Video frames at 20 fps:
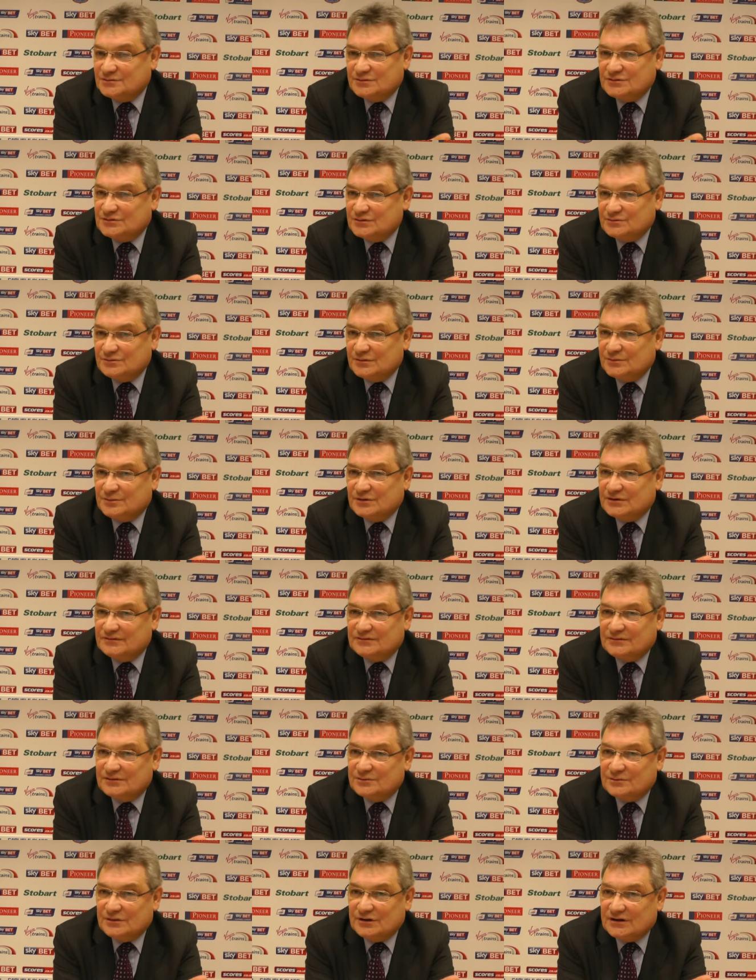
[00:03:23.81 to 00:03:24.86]
we shouldn't be putting
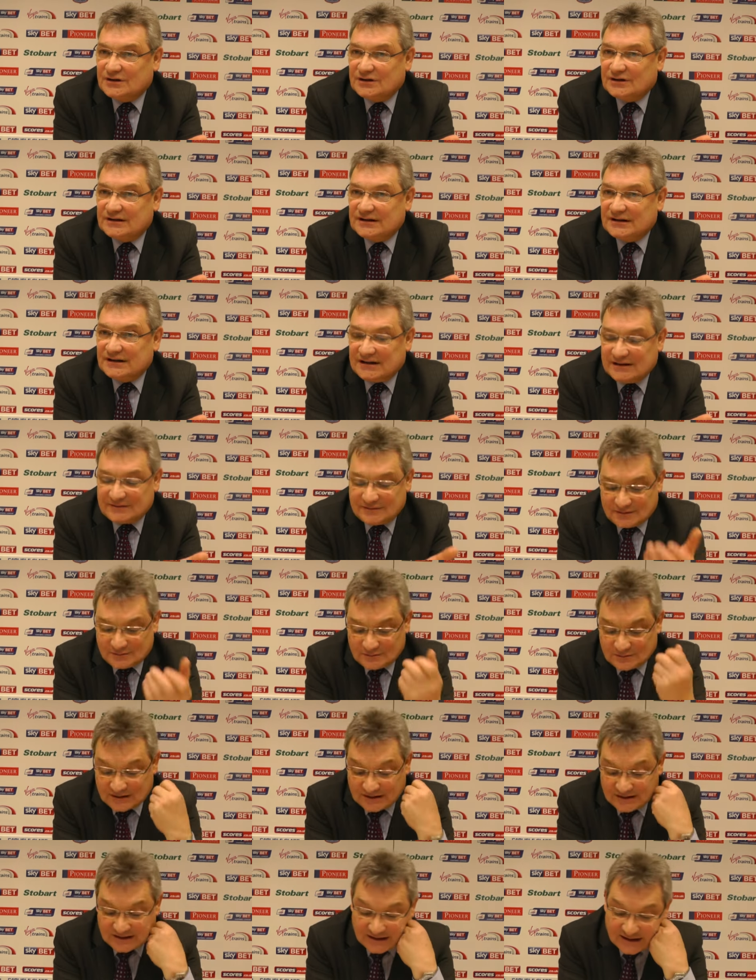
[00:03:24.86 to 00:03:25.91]
football on here every
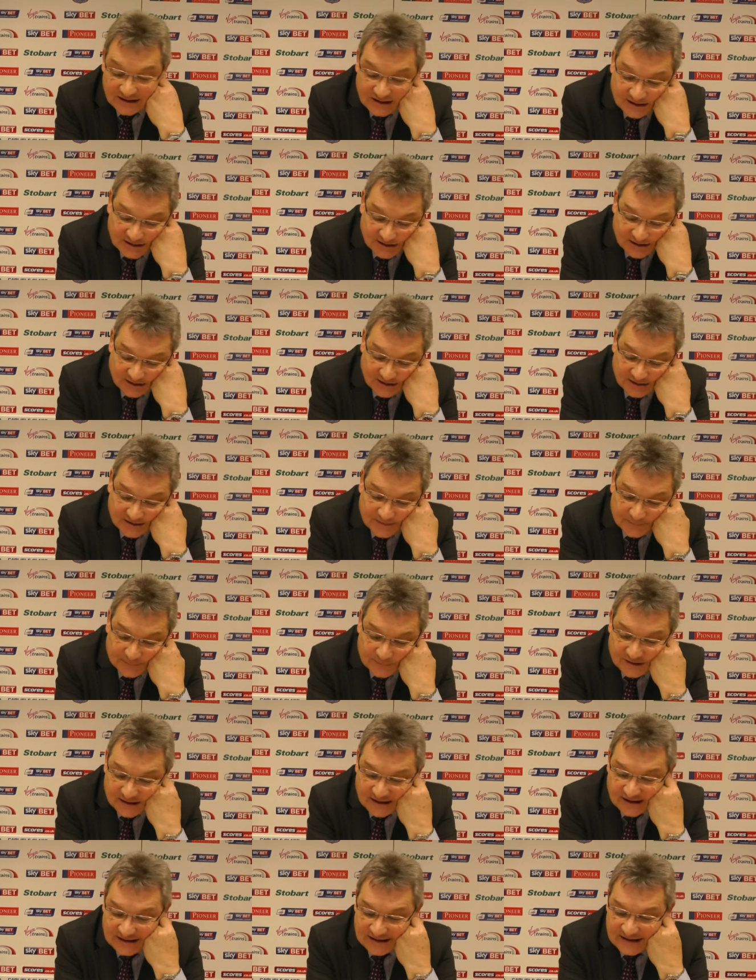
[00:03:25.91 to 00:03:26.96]
week.
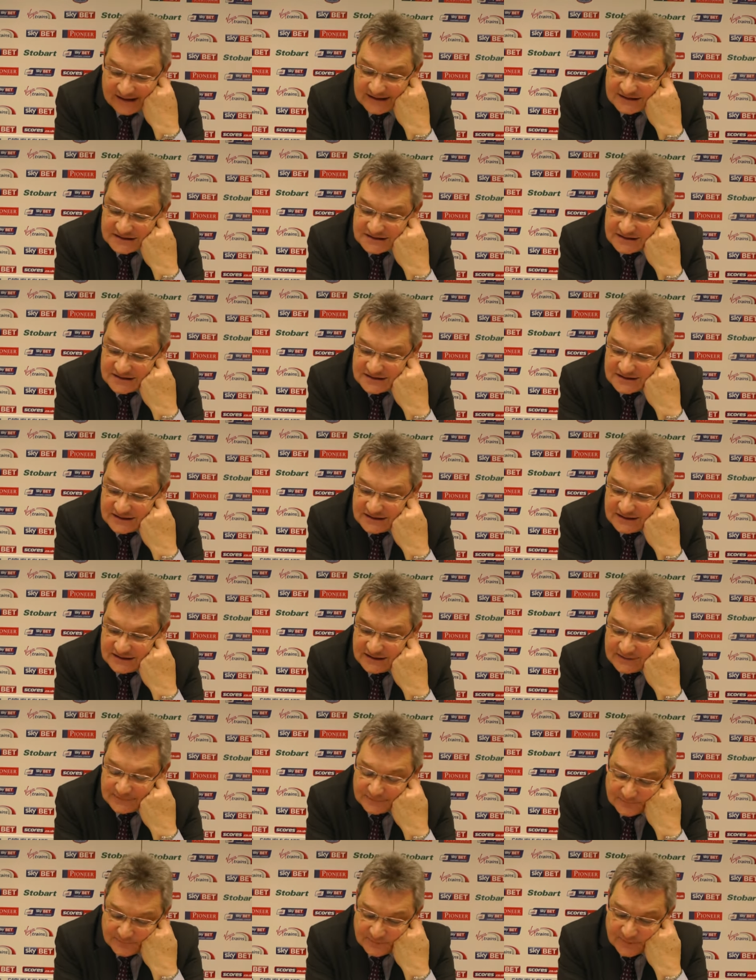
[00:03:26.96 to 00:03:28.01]
Carlisle is a city.